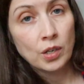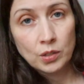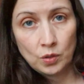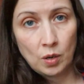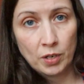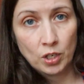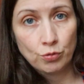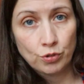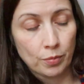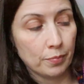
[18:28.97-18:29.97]
so I'm gonna
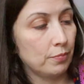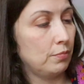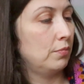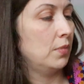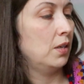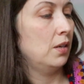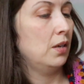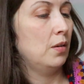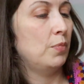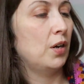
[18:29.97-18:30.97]
use them.
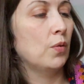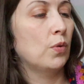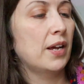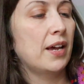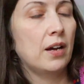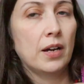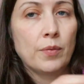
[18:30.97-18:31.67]
But I wanna